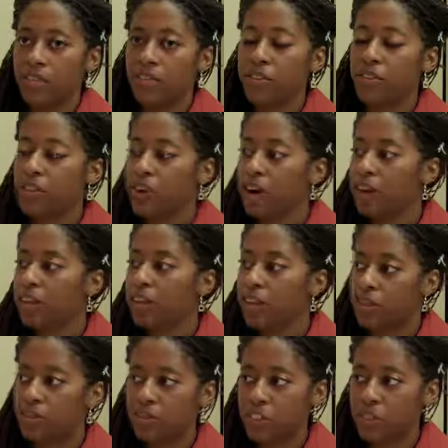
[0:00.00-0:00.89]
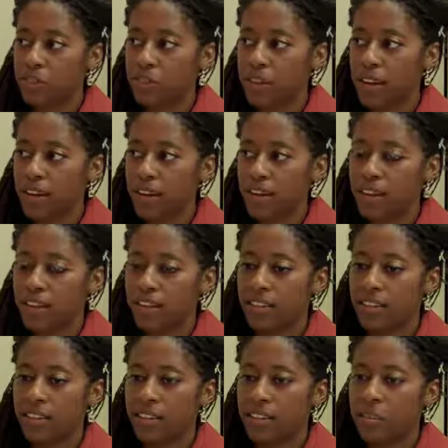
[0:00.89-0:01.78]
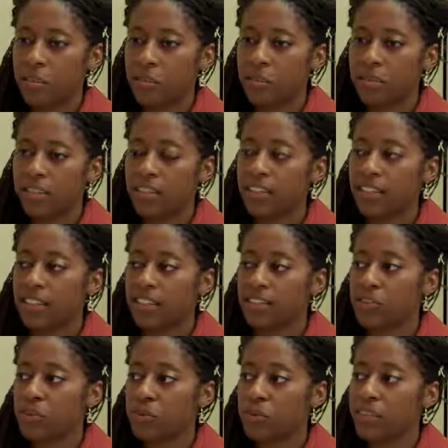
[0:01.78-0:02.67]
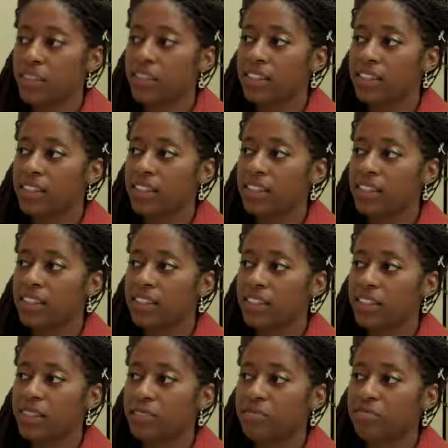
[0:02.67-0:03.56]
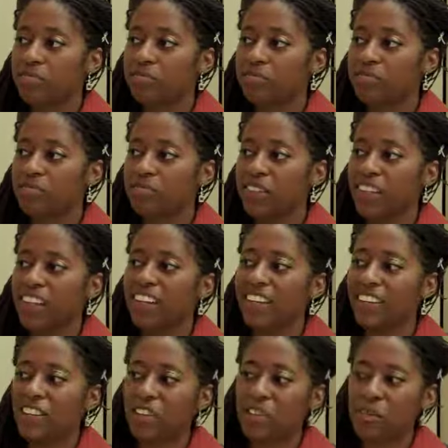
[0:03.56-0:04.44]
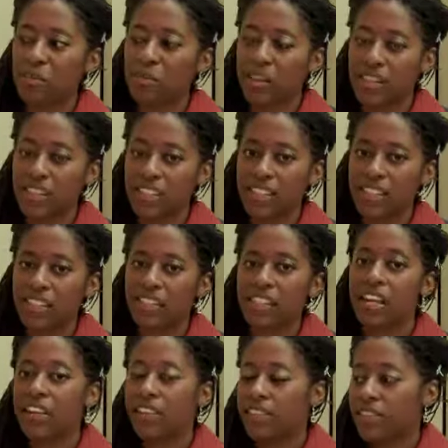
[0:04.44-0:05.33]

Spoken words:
even though I love to write, a book is really a long process.